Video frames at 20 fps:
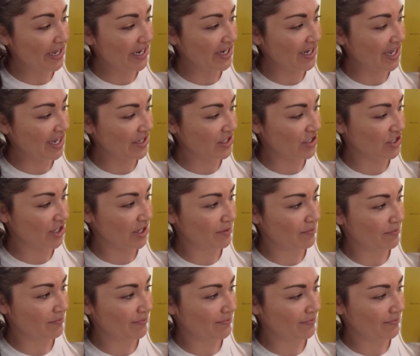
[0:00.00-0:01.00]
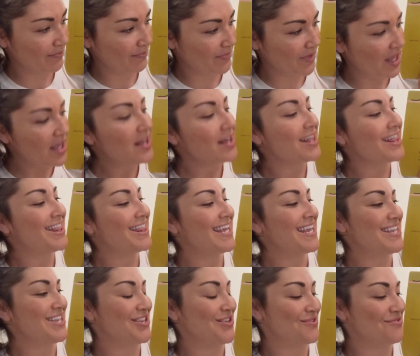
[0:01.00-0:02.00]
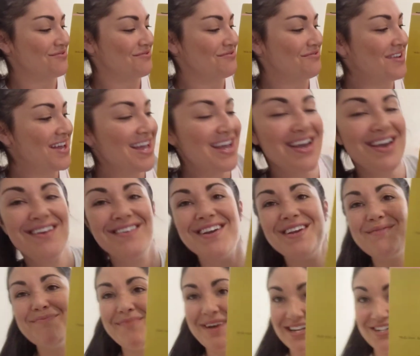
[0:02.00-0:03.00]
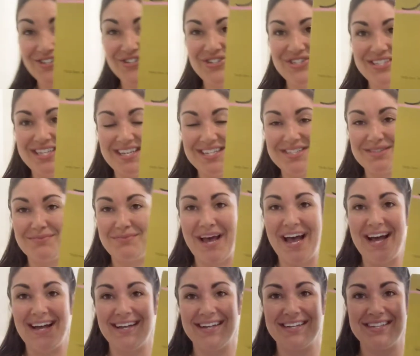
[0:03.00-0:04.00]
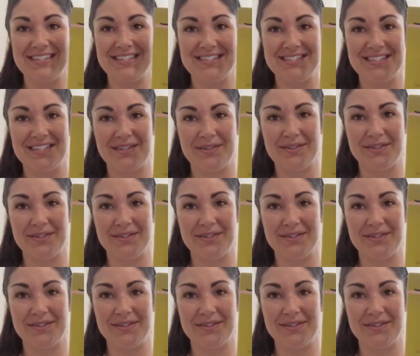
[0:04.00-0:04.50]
might catch him. Thank you very much, says Max.